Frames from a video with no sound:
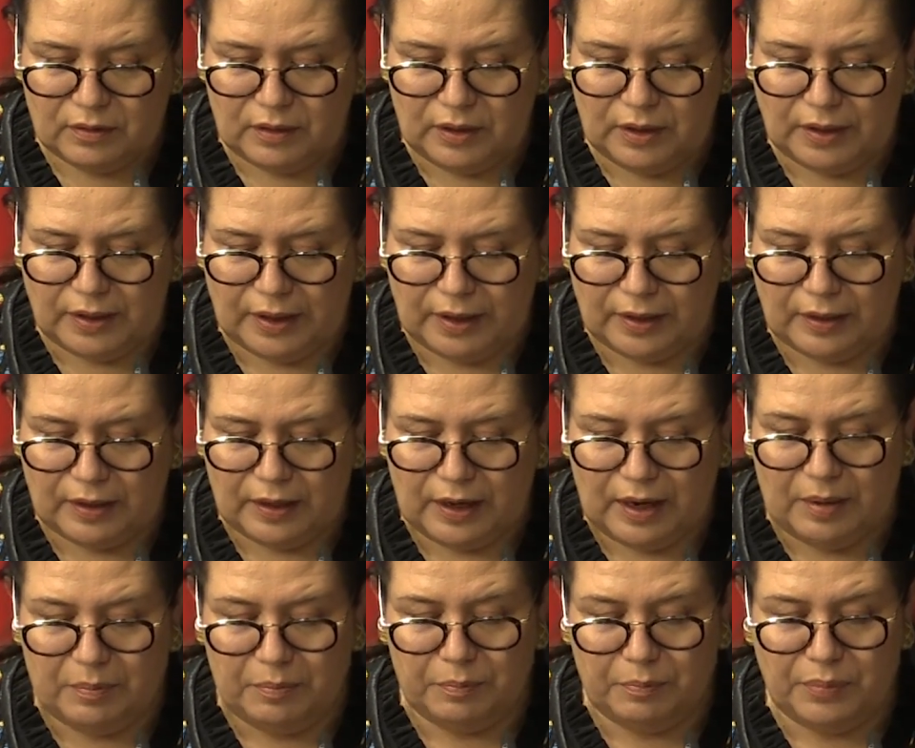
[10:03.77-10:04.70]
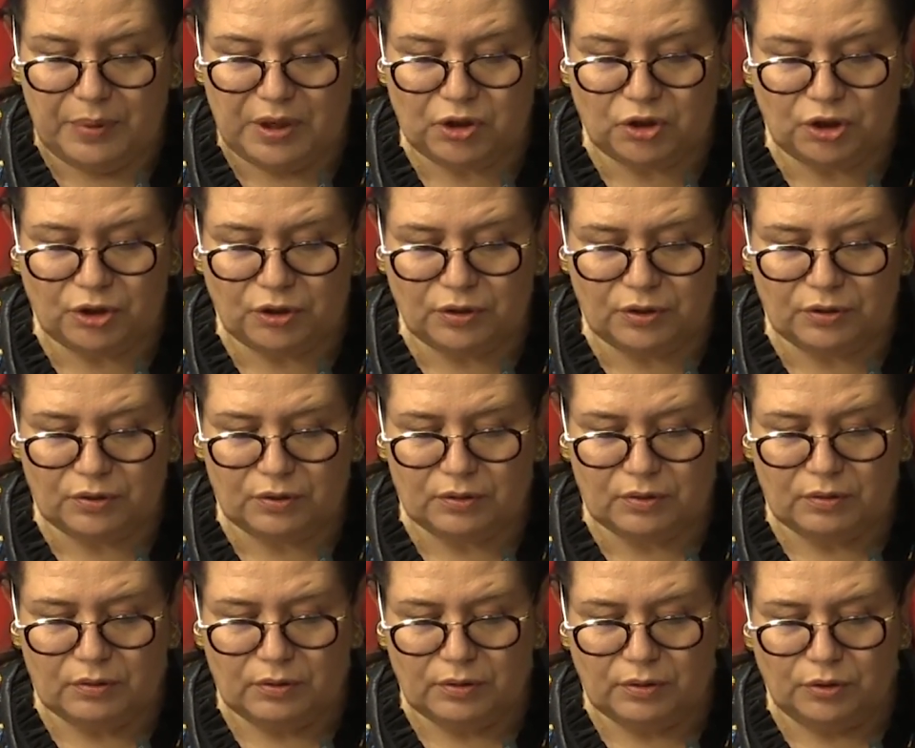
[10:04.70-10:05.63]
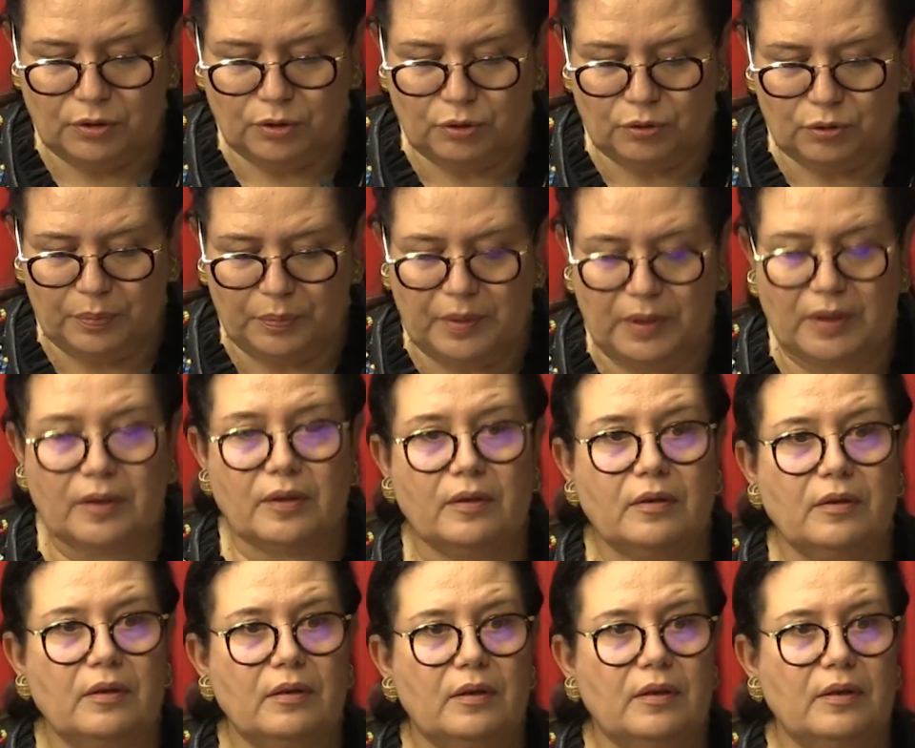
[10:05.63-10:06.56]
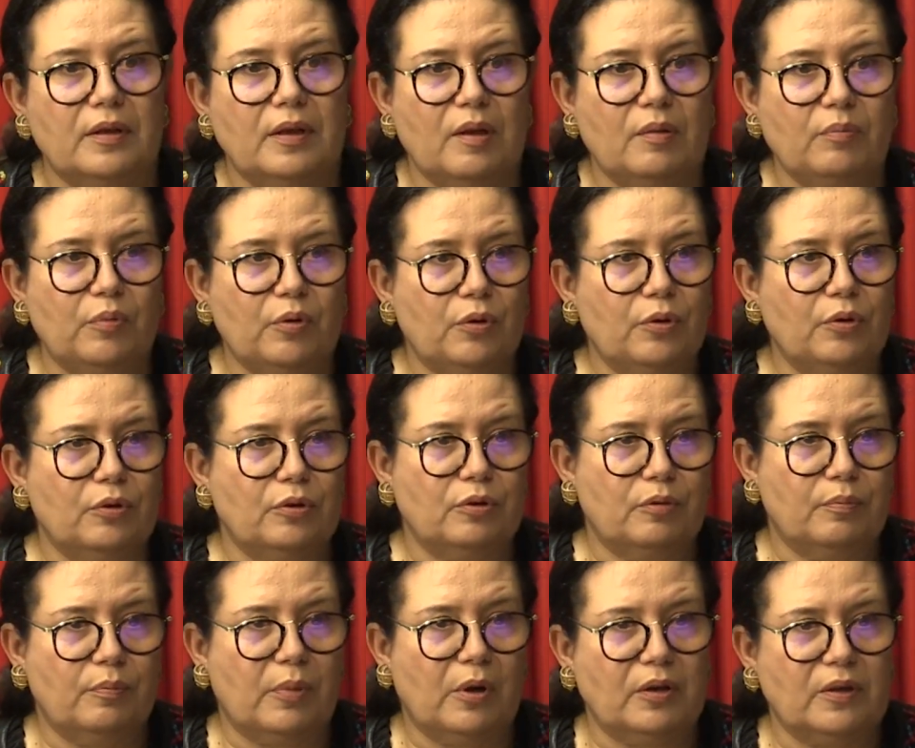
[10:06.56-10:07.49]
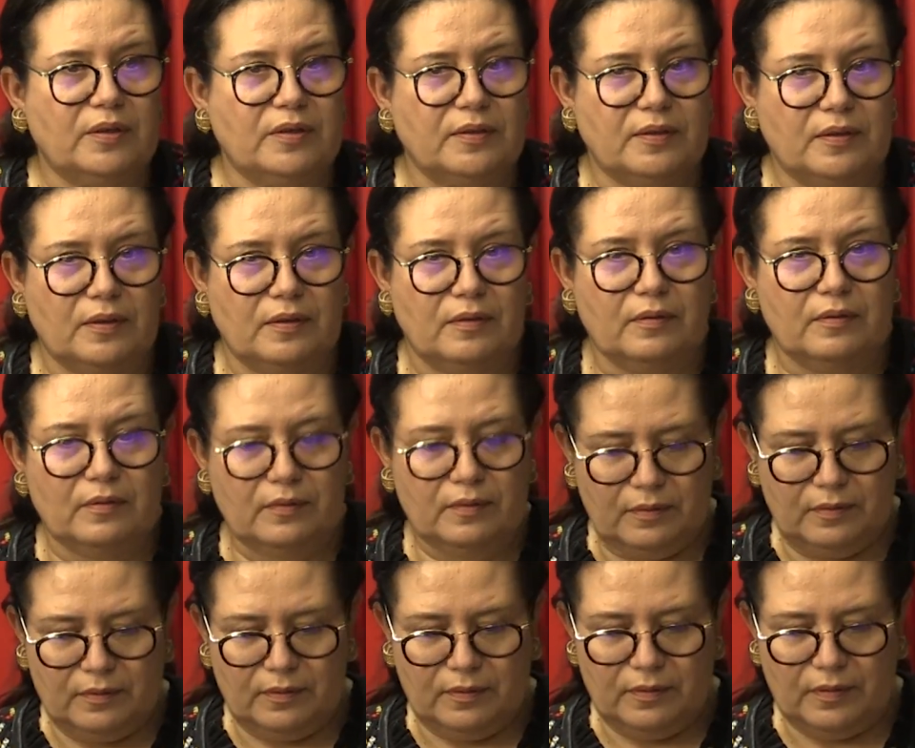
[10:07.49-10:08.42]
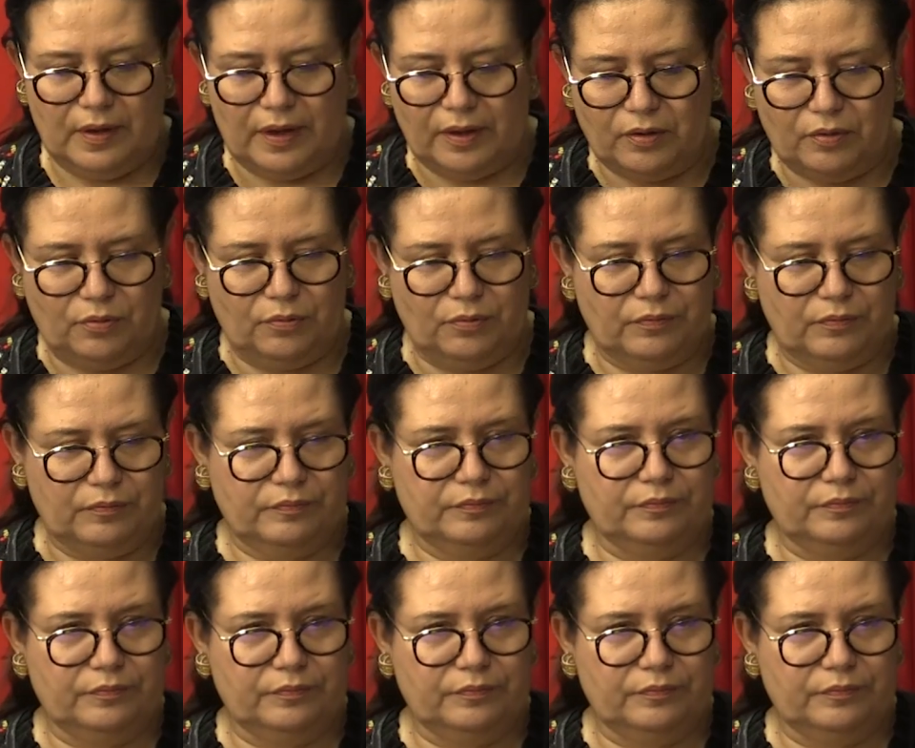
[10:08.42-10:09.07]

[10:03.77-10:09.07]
in an ambitious European neighborhood policy. Thank you.